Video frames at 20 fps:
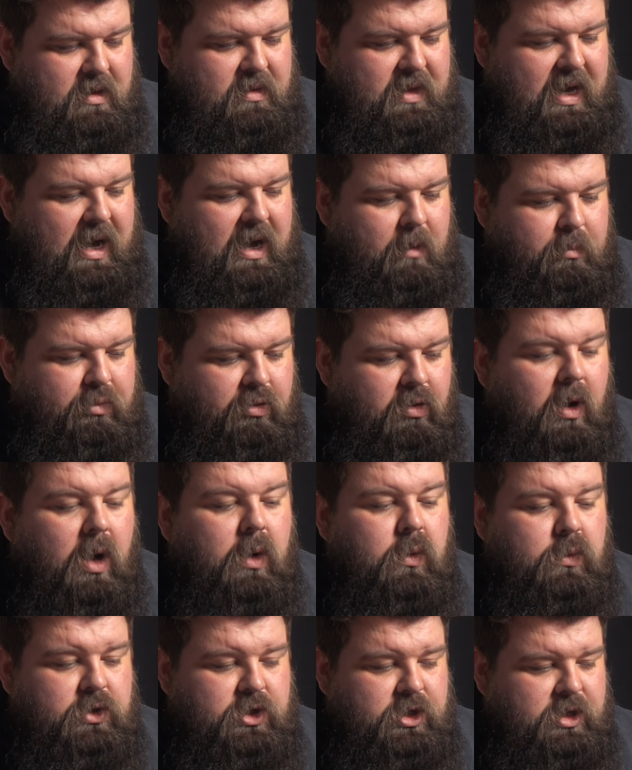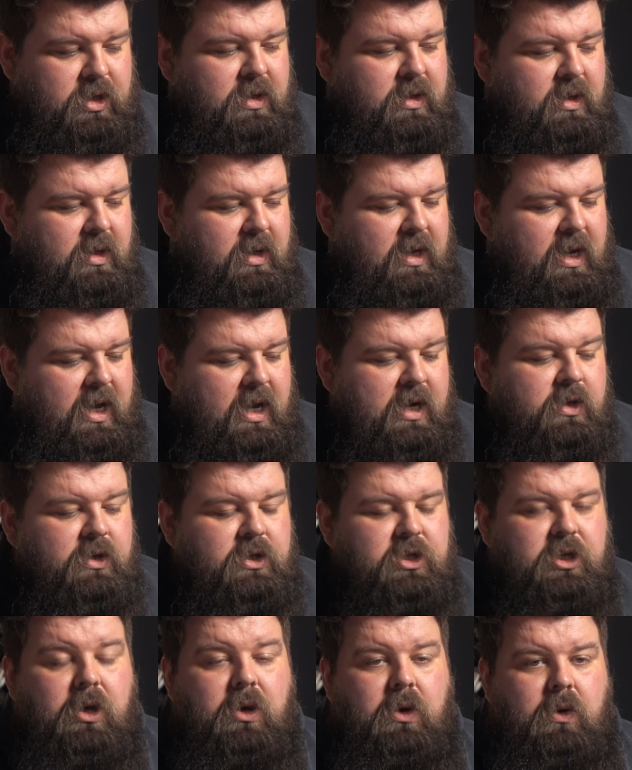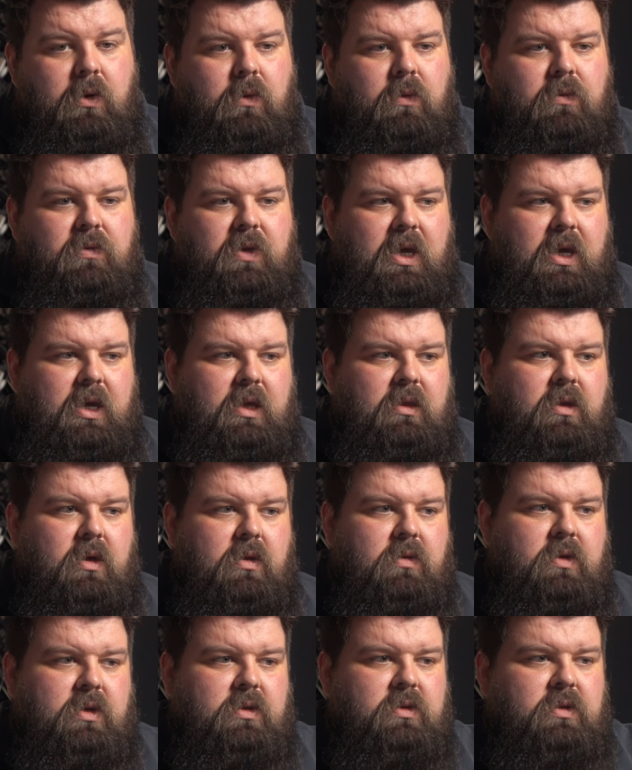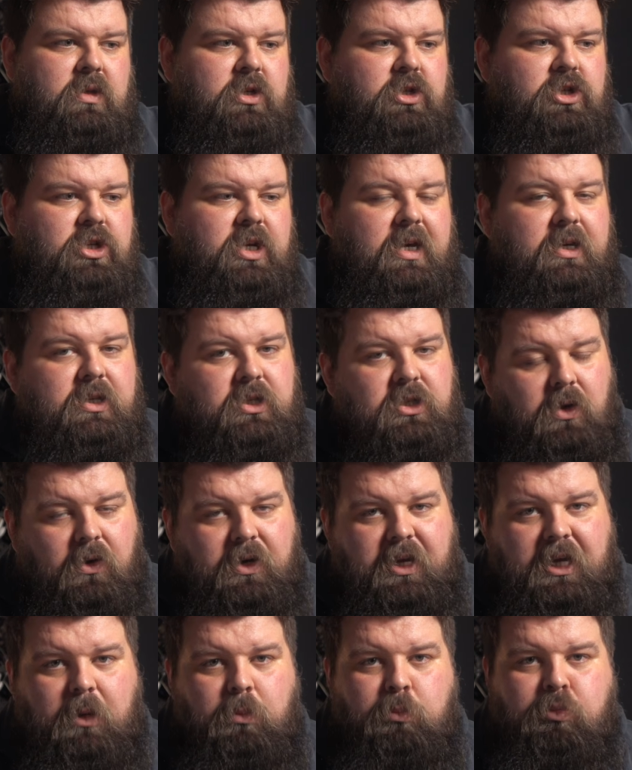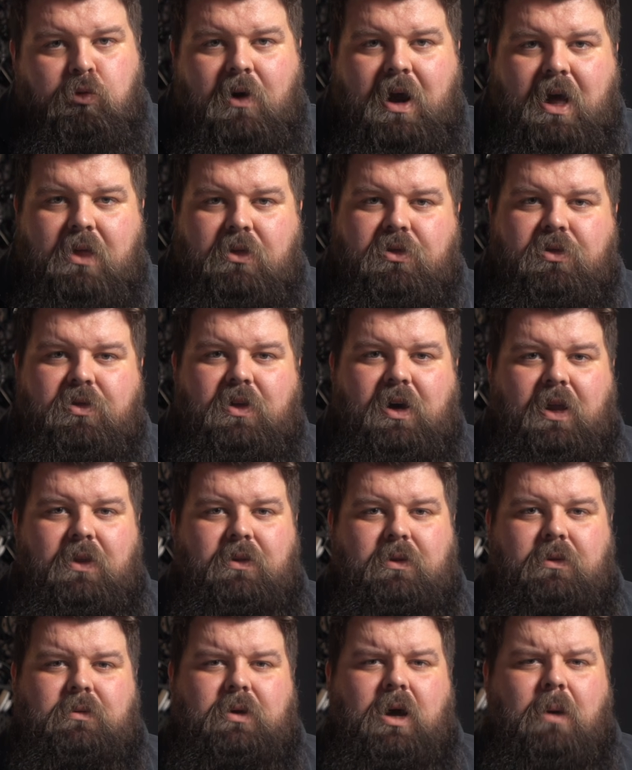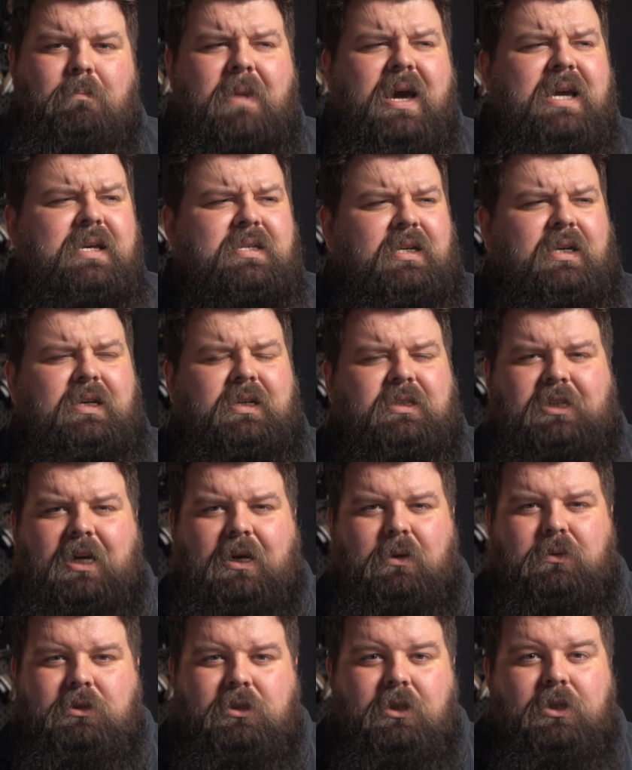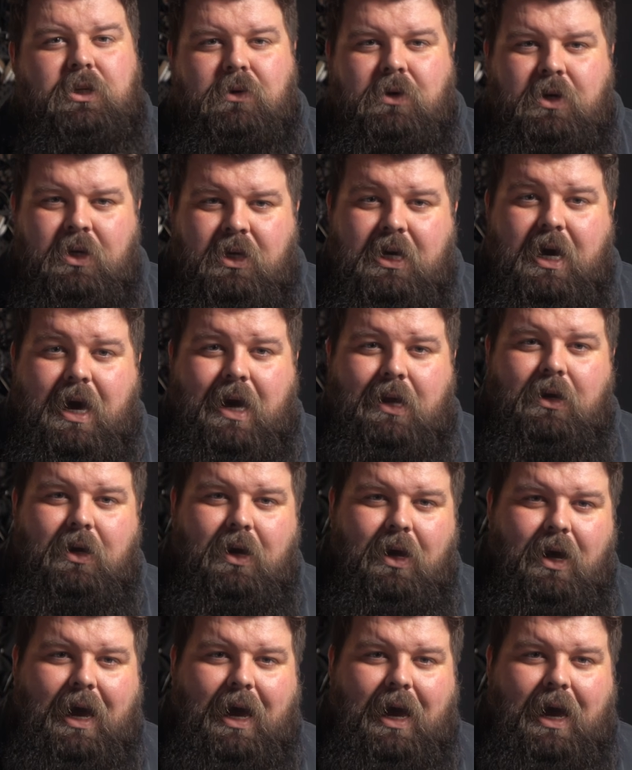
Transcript: approach into the sheer sonic breadth and amazing sounds that you can get